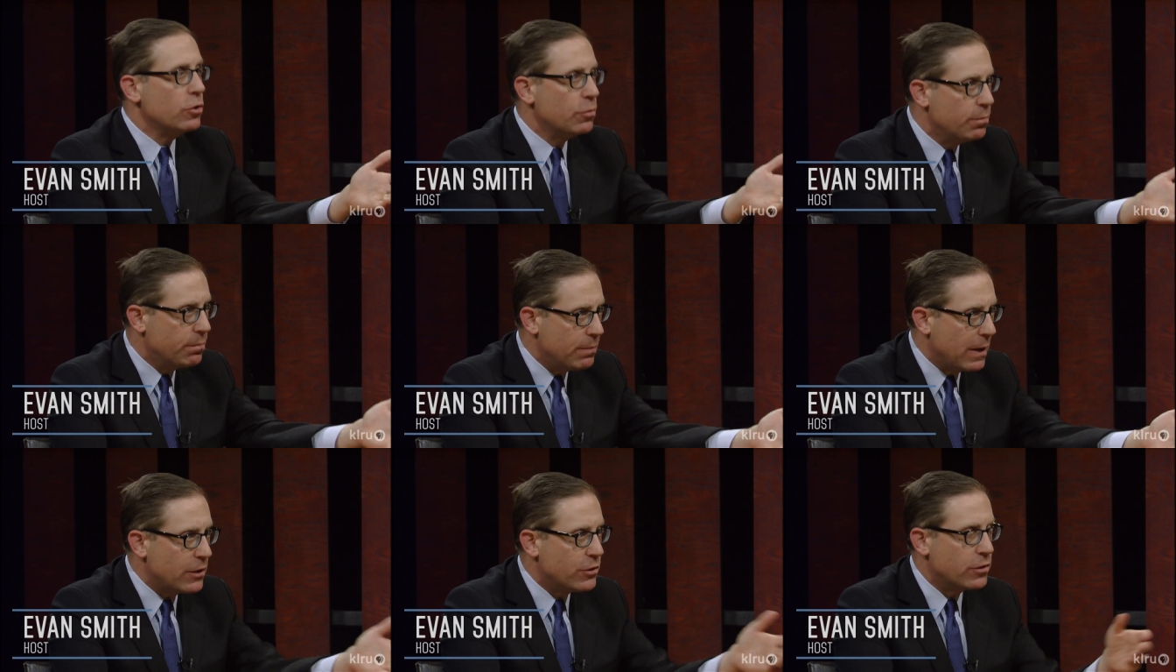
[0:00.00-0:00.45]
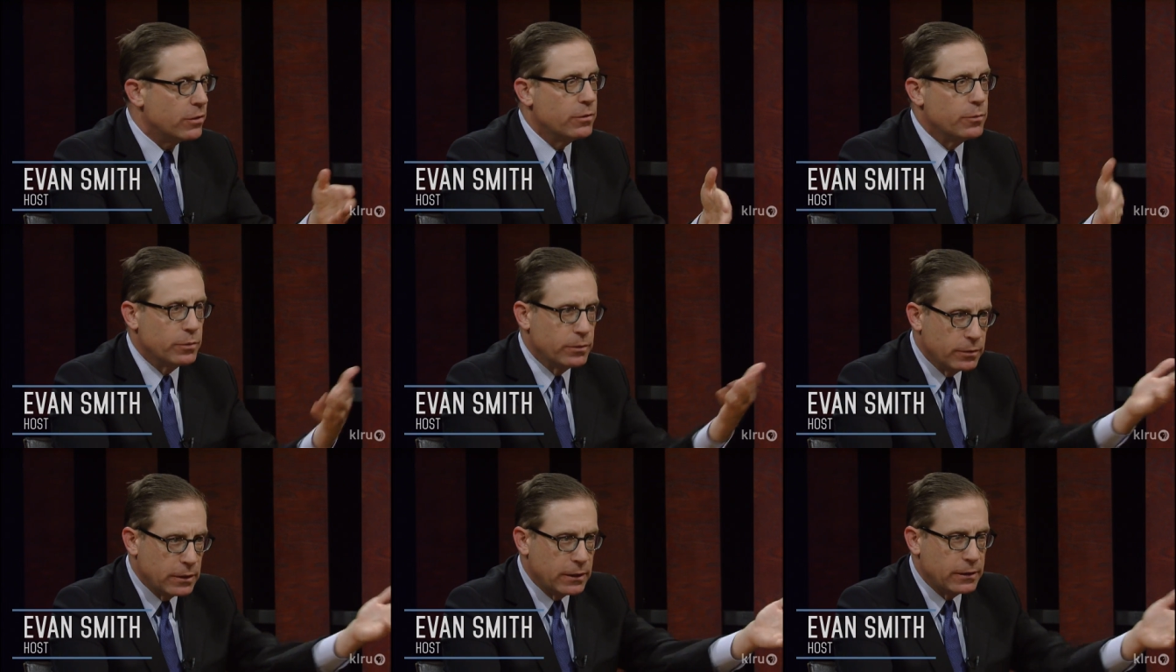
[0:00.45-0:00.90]
You
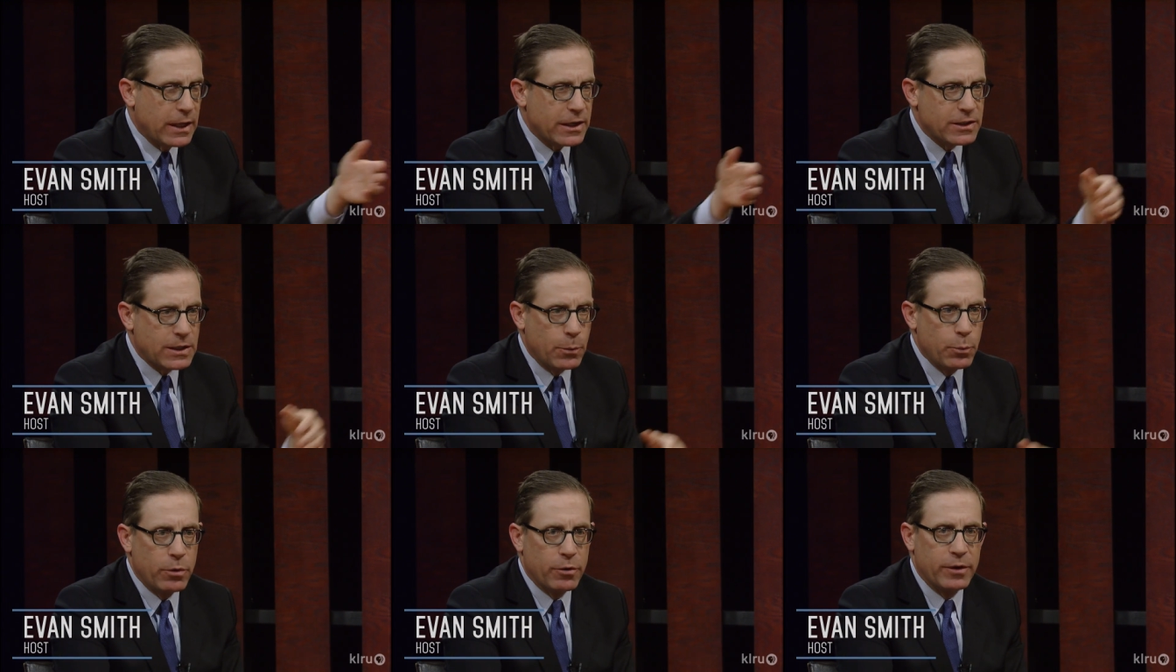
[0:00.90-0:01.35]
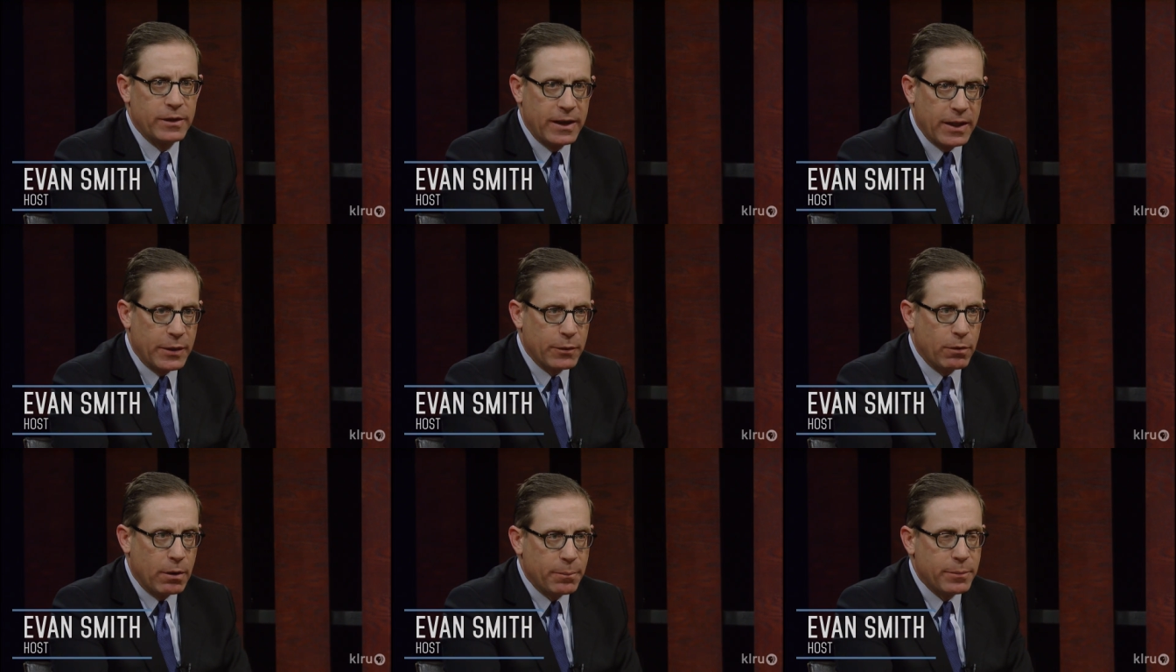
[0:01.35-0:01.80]
mentioned last time we were
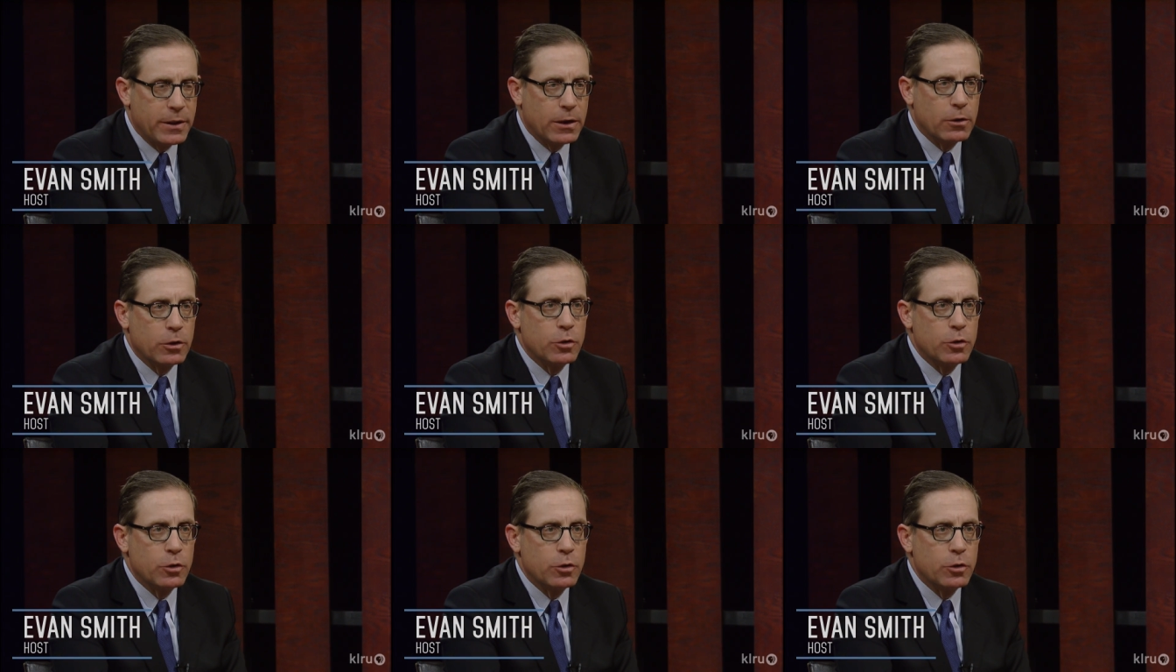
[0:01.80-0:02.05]
together up here,